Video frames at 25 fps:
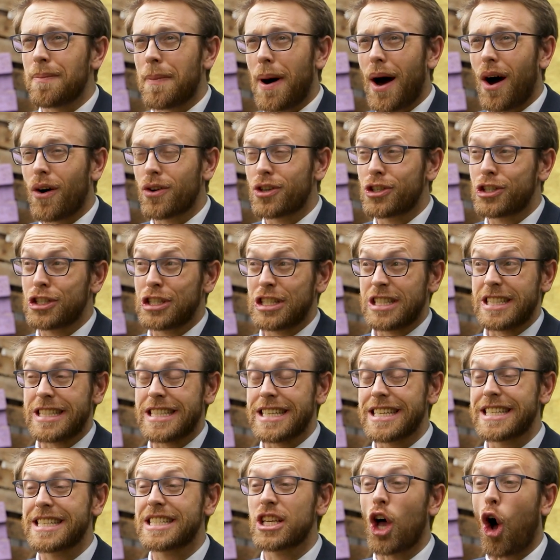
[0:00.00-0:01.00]
about
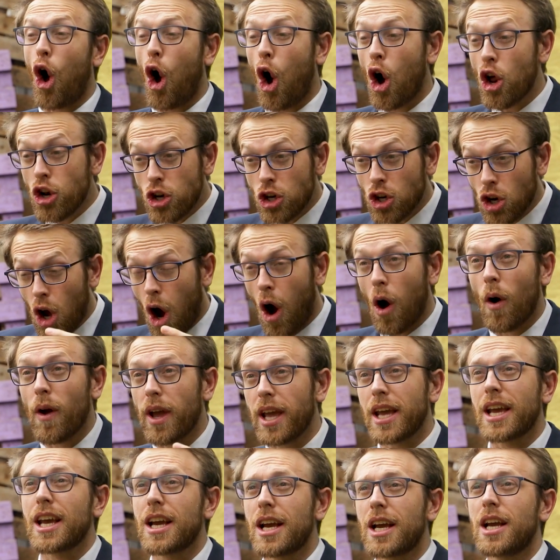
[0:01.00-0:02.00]
this
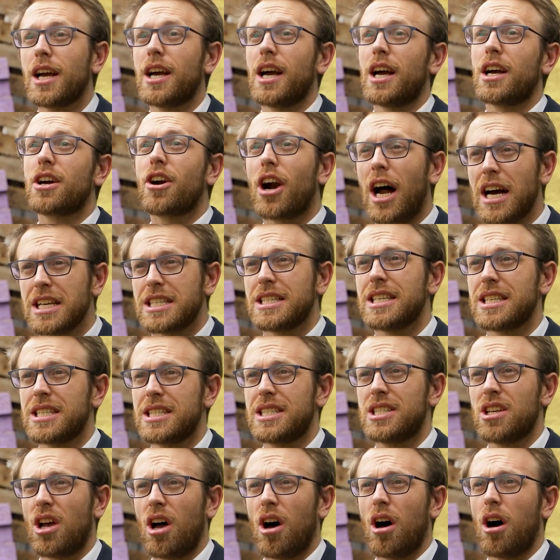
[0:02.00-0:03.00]
ongoing
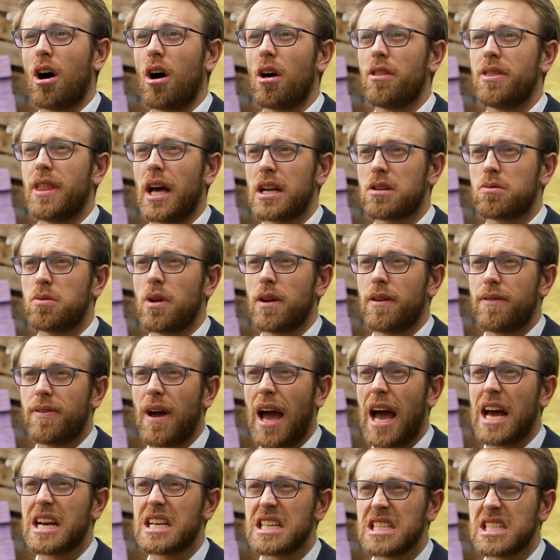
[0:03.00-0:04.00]
crisis that we've
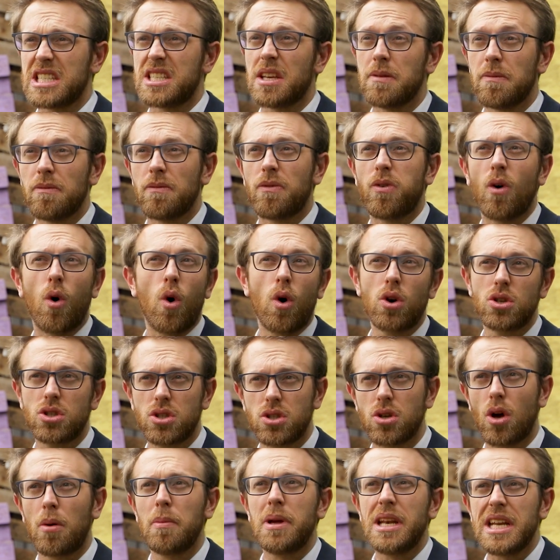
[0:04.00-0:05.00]
had in Zim for
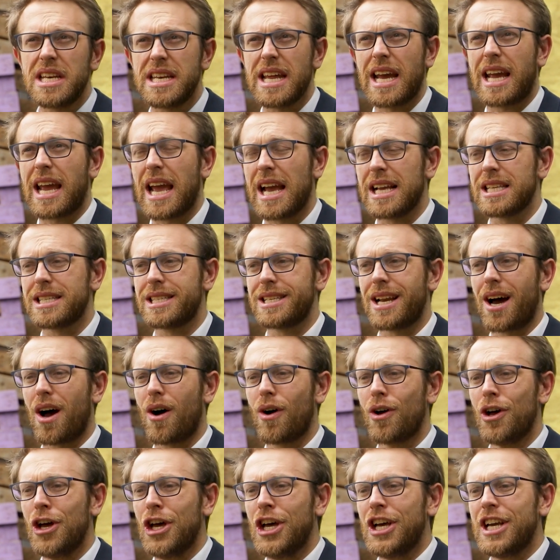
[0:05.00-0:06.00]
so many decades
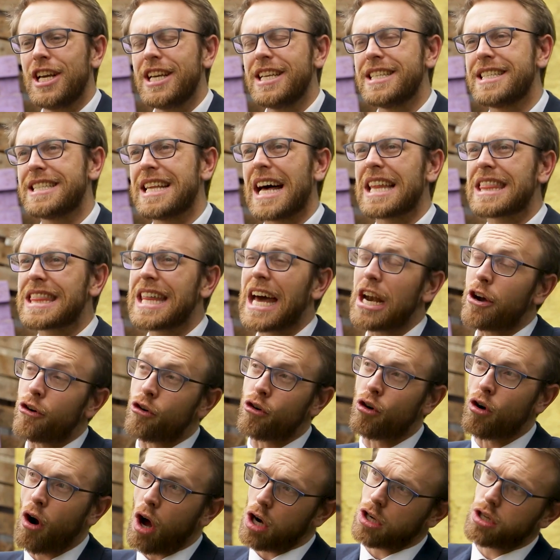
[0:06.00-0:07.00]
now is that
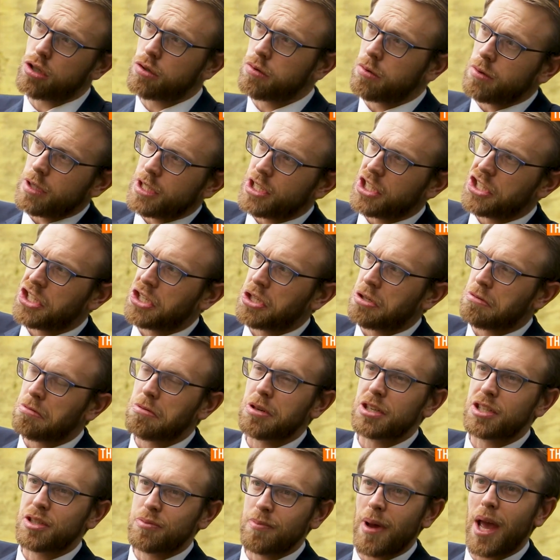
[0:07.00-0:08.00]
rot, which
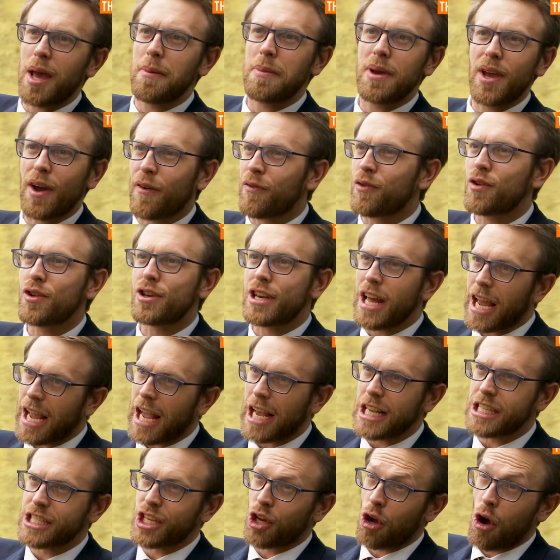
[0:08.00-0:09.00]
maybe a few
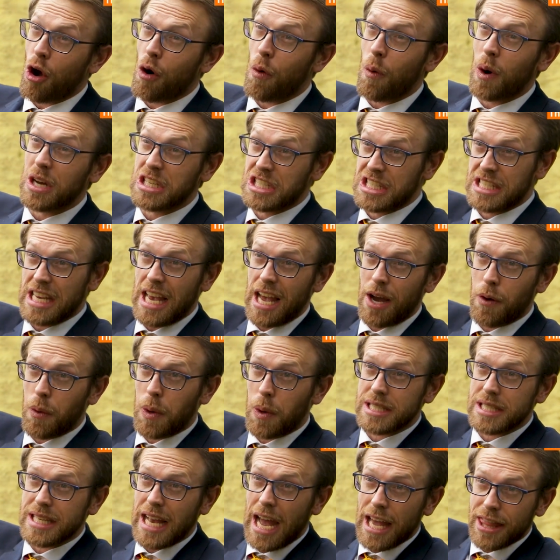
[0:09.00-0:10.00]
decades ago was
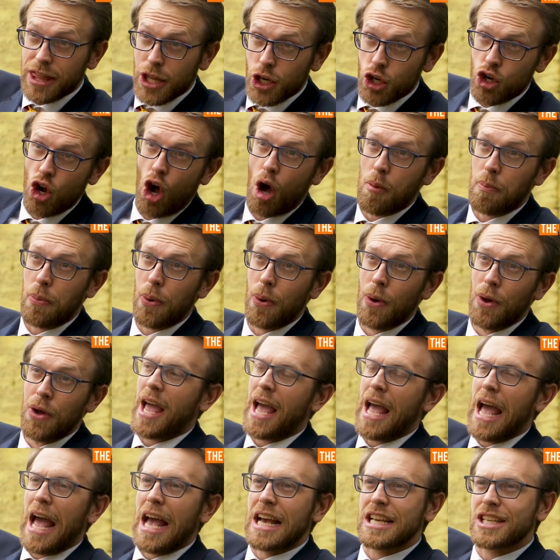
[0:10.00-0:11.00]
at the top,
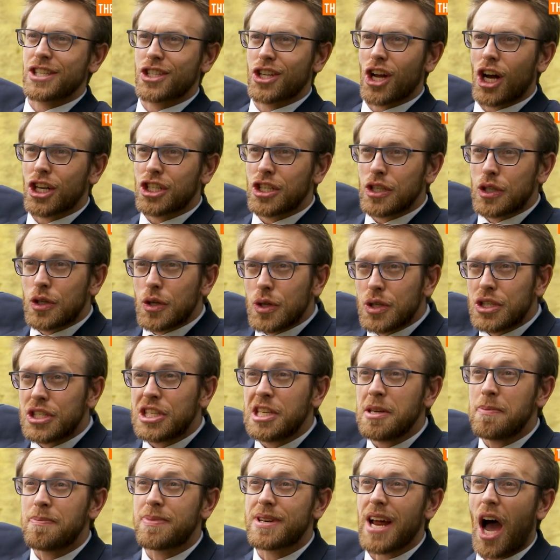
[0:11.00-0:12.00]
has started to
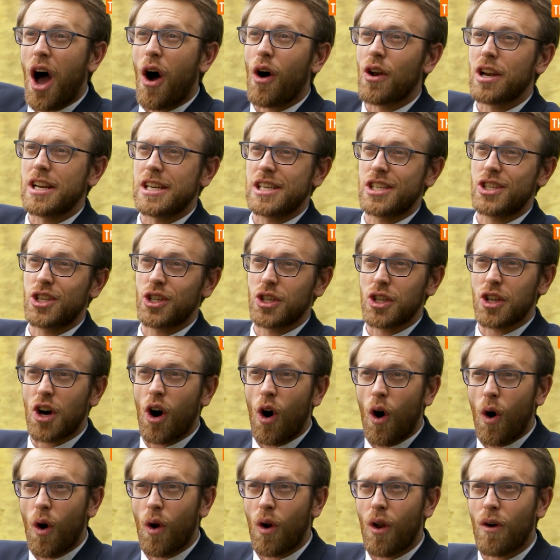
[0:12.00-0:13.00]
seep down into the
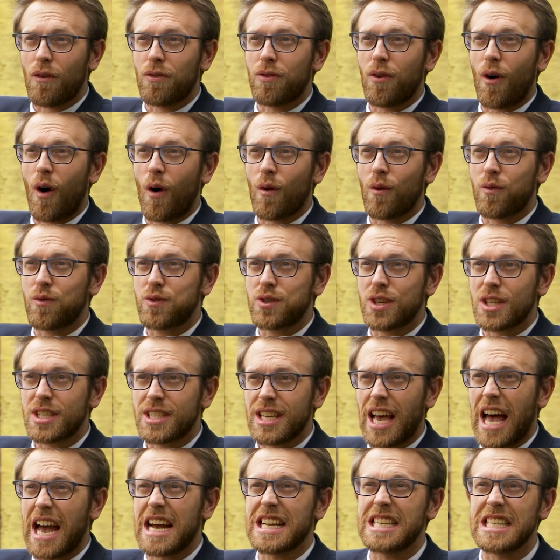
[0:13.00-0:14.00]
whole of
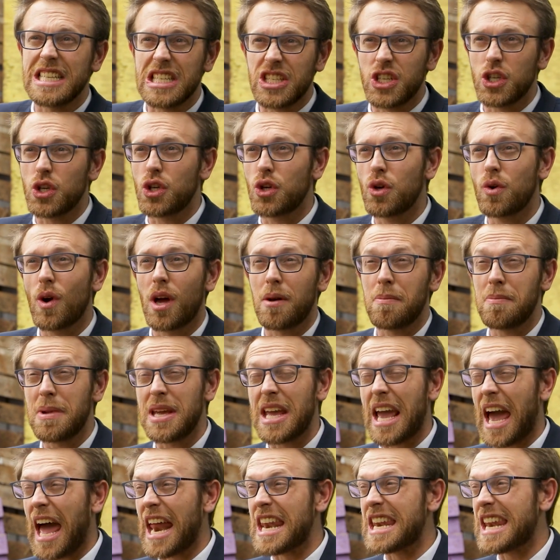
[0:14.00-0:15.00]
society, into you and
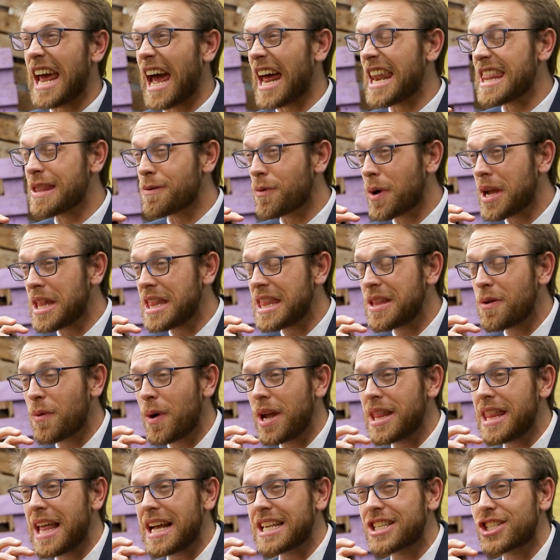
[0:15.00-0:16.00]
me. And
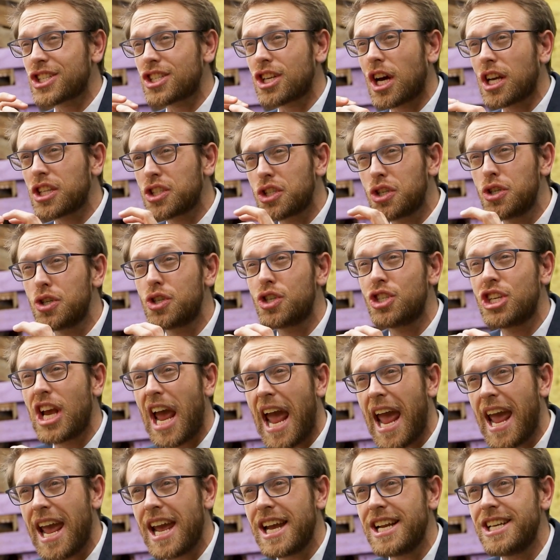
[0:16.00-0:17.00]
when that starts to
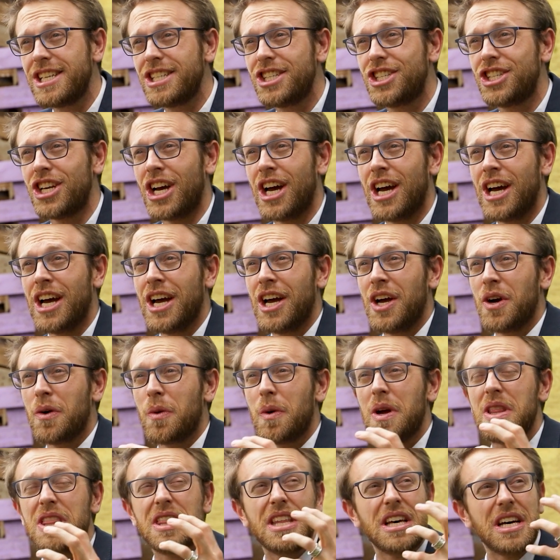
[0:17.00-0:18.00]
change,
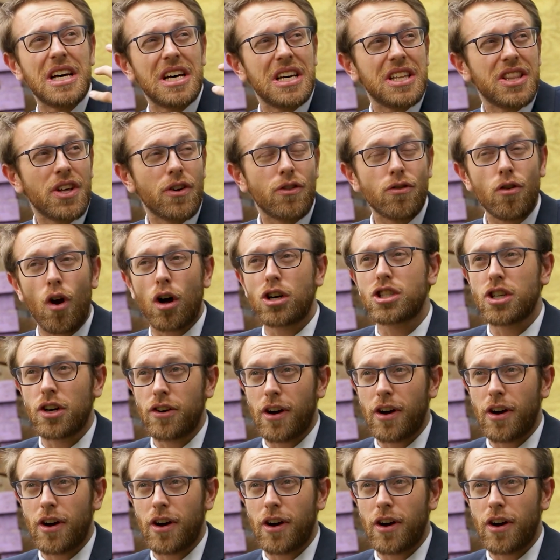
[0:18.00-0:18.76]
when the rot